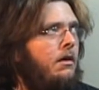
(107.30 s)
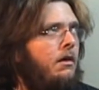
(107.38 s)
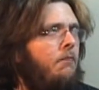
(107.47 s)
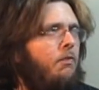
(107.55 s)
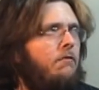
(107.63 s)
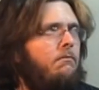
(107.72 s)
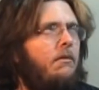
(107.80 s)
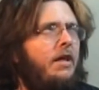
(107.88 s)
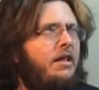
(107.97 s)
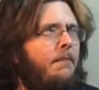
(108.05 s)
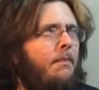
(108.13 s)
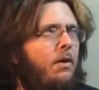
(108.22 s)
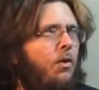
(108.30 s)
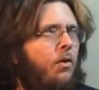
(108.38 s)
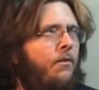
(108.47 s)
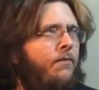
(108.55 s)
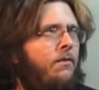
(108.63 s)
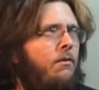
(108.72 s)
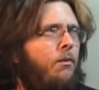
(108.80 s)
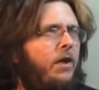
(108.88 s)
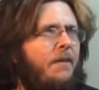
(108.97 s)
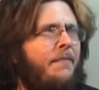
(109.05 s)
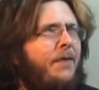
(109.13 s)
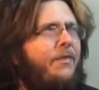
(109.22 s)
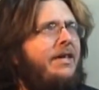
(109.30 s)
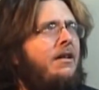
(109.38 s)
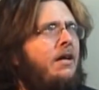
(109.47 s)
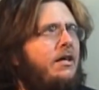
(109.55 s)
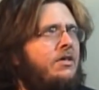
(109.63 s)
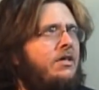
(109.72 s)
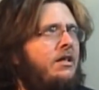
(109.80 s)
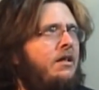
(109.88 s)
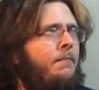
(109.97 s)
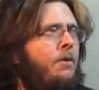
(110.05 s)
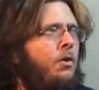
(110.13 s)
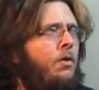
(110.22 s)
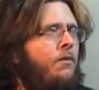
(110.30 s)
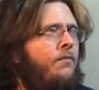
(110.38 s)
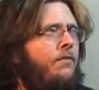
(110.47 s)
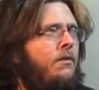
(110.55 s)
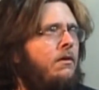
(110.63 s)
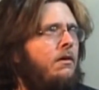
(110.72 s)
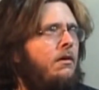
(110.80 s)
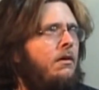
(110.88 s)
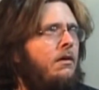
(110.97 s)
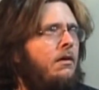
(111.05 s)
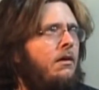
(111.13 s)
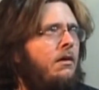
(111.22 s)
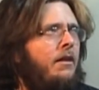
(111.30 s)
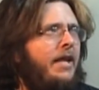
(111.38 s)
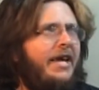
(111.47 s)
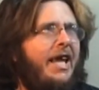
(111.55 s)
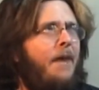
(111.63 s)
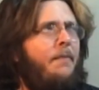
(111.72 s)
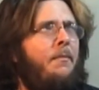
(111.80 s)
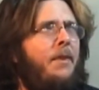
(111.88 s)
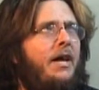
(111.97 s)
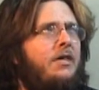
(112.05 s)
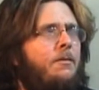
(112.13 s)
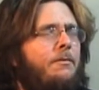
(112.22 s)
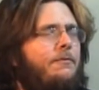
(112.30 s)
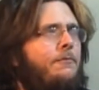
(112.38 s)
What, in the move? What do you mean we lost it in the move? That can't be possible.